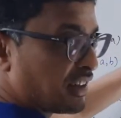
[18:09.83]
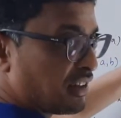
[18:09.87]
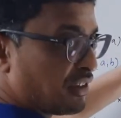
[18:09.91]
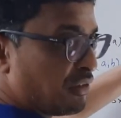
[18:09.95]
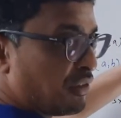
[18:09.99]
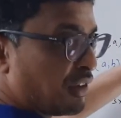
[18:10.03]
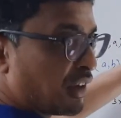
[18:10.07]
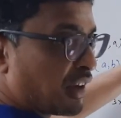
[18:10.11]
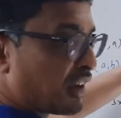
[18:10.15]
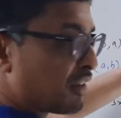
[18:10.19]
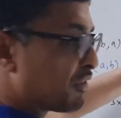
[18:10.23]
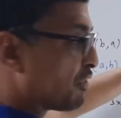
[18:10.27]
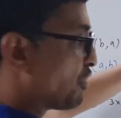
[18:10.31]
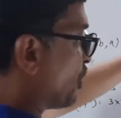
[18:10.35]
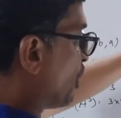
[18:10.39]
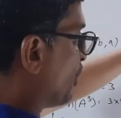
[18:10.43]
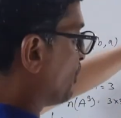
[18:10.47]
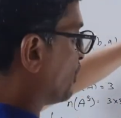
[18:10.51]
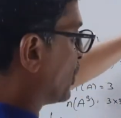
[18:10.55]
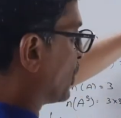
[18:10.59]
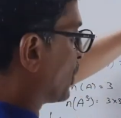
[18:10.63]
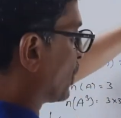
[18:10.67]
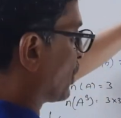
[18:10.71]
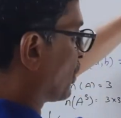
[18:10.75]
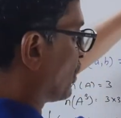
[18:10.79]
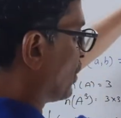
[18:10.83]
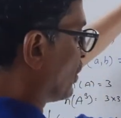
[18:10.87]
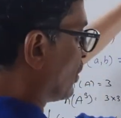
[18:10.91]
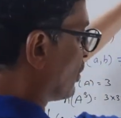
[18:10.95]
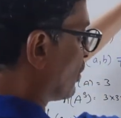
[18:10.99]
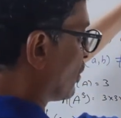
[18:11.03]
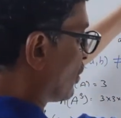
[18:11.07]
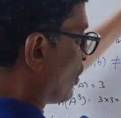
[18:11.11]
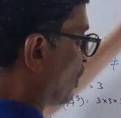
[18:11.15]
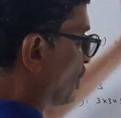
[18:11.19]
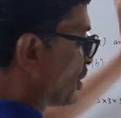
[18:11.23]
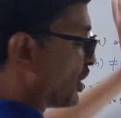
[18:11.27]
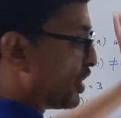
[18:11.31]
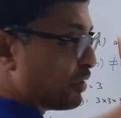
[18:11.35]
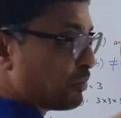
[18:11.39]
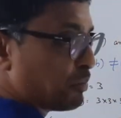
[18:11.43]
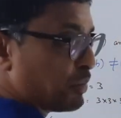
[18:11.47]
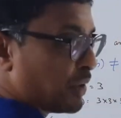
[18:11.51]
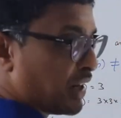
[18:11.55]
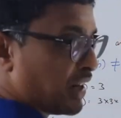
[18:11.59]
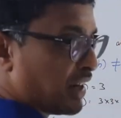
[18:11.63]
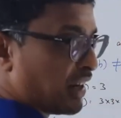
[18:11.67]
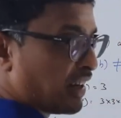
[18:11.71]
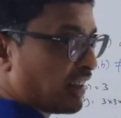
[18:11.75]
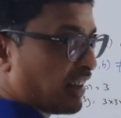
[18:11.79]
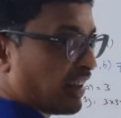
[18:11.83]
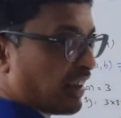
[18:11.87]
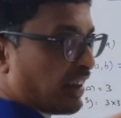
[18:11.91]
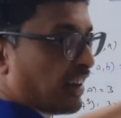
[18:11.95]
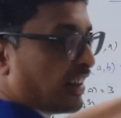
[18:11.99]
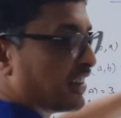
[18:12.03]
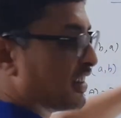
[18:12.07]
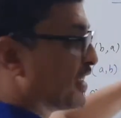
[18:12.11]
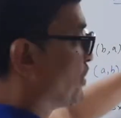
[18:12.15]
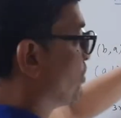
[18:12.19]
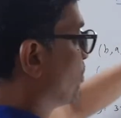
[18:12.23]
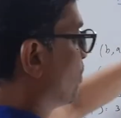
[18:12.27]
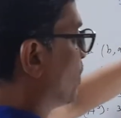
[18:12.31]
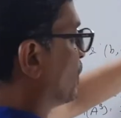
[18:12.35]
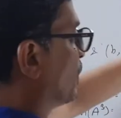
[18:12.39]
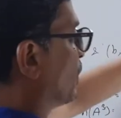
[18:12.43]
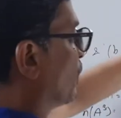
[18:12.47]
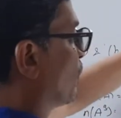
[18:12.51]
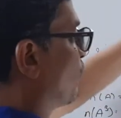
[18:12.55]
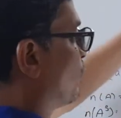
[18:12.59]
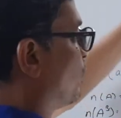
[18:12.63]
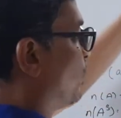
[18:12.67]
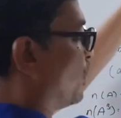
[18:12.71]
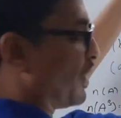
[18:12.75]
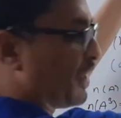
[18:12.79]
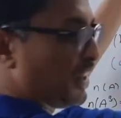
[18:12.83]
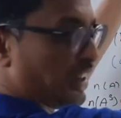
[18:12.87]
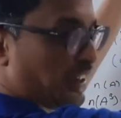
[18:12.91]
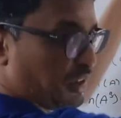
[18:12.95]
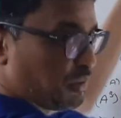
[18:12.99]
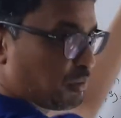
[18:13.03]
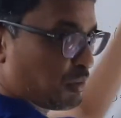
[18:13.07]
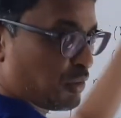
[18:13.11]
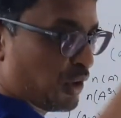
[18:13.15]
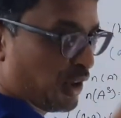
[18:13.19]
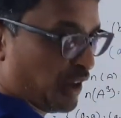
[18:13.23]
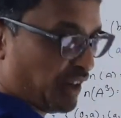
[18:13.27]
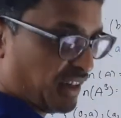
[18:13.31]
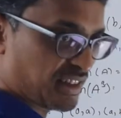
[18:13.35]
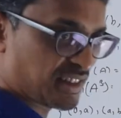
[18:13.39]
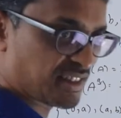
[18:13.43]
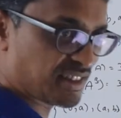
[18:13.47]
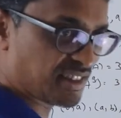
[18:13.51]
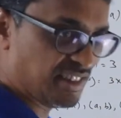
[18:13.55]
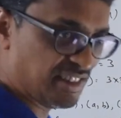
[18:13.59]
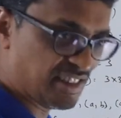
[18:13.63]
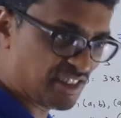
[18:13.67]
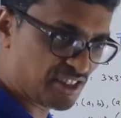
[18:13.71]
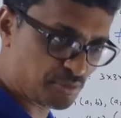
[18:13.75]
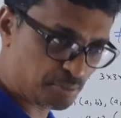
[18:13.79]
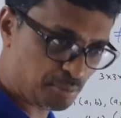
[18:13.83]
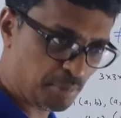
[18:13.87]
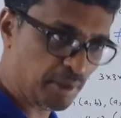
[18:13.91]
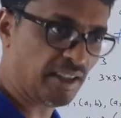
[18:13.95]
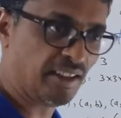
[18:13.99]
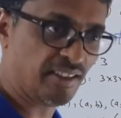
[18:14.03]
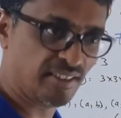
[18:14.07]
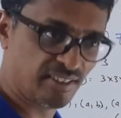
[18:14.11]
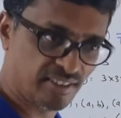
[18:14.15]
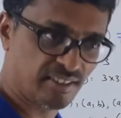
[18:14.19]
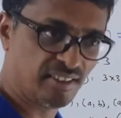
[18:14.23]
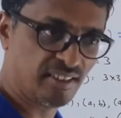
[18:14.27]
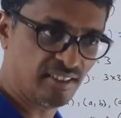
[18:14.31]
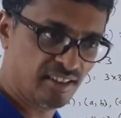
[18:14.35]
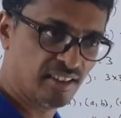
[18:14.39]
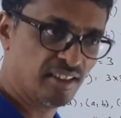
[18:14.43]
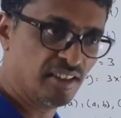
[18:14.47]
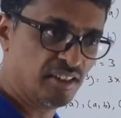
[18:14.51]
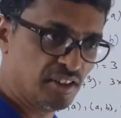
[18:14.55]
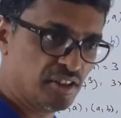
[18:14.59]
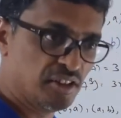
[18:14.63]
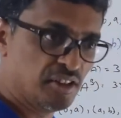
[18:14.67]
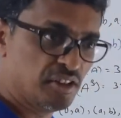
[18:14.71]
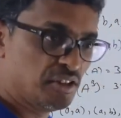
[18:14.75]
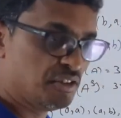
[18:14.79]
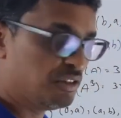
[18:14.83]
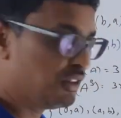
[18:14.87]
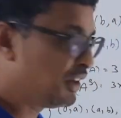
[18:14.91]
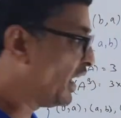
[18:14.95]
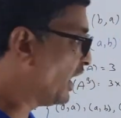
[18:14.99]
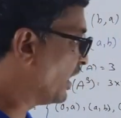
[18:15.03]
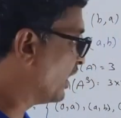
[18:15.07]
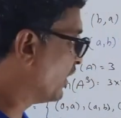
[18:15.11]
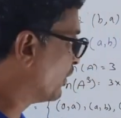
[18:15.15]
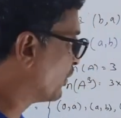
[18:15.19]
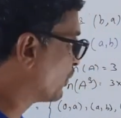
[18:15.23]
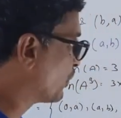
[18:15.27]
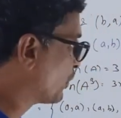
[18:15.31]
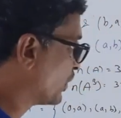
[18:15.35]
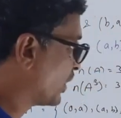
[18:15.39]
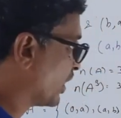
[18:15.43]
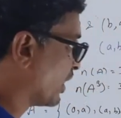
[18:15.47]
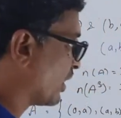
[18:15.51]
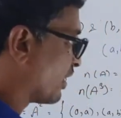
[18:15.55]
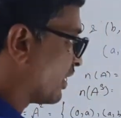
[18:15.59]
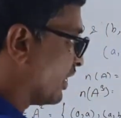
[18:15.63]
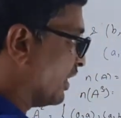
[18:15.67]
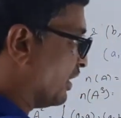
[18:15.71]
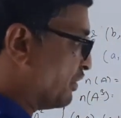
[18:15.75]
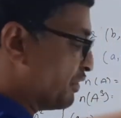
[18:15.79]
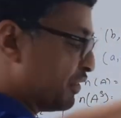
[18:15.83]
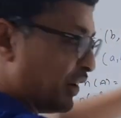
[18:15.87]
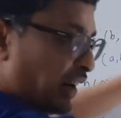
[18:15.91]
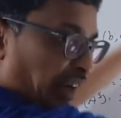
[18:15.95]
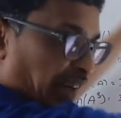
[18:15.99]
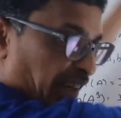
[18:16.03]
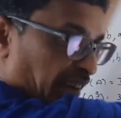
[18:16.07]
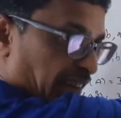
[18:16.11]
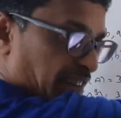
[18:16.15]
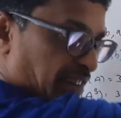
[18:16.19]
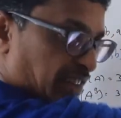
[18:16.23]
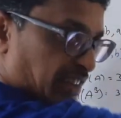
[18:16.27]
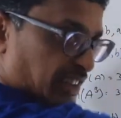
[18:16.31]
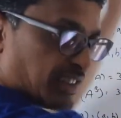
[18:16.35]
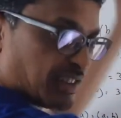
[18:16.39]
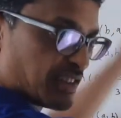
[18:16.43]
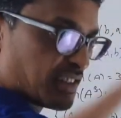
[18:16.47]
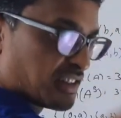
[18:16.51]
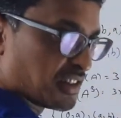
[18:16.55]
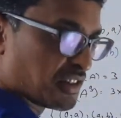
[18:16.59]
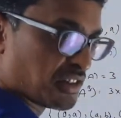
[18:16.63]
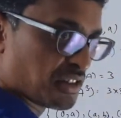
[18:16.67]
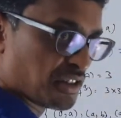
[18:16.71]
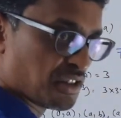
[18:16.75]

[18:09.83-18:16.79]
If you can form the ordered pair, they are nothing but the coordinate points in the space. Okay, so they are infinite sets.